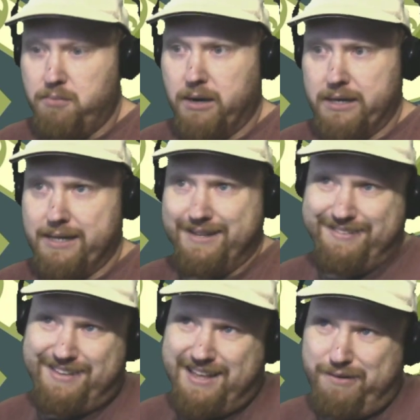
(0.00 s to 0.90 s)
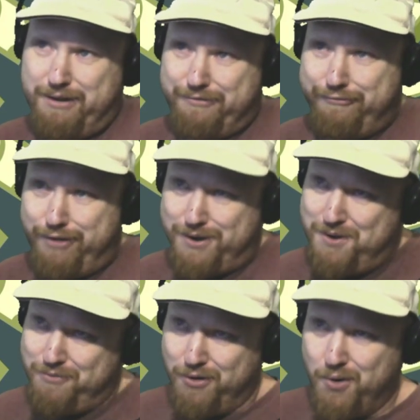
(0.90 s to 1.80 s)
but it would fuck
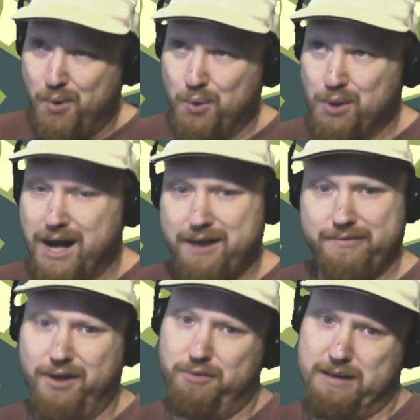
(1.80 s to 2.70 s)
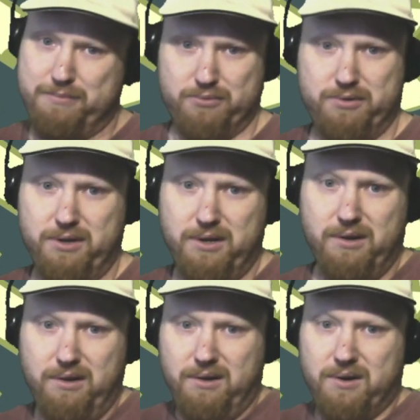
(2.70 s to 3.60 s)
over a whole lot of other people.
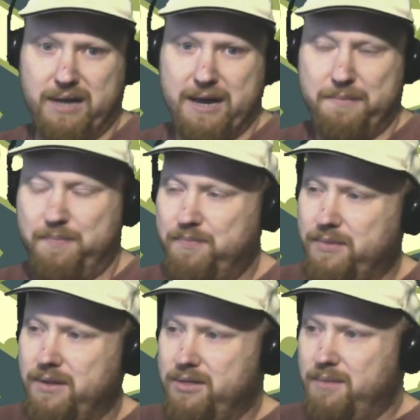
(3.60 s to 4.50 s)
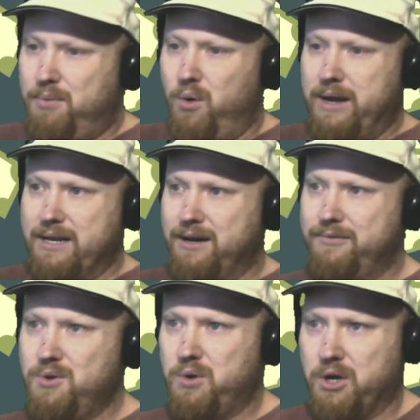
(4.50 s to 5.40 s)
Okay, the point
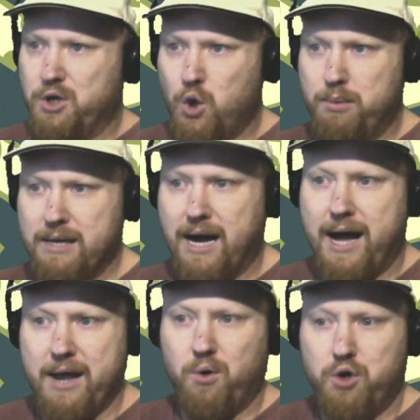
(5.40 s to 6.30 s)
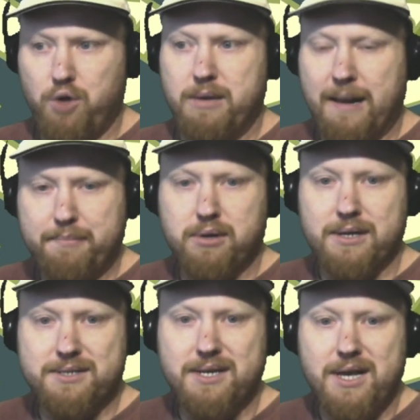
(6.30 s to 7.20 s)
of doing a UBI or UBI
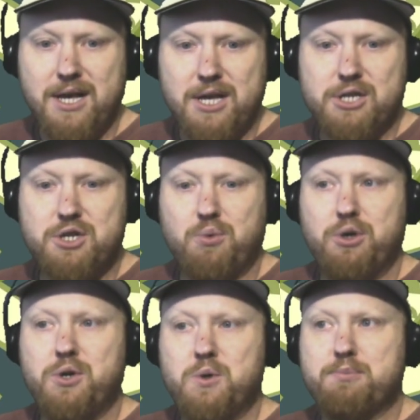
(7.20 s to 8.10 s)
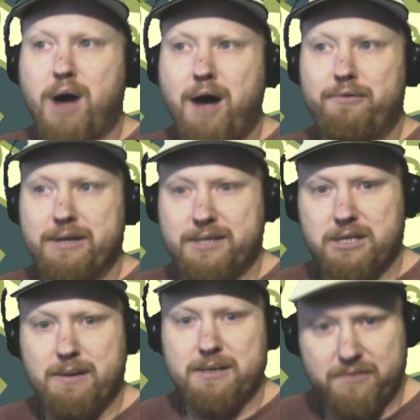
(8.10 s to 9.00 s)
plus is to reduce poverty's
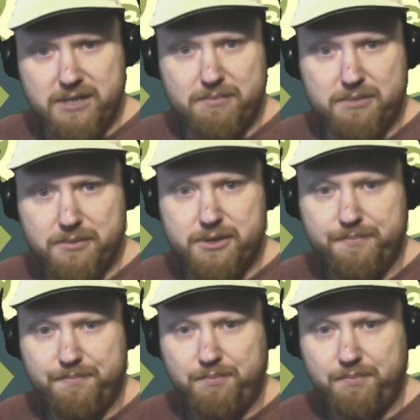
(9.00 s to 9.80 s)
expensive symptoms,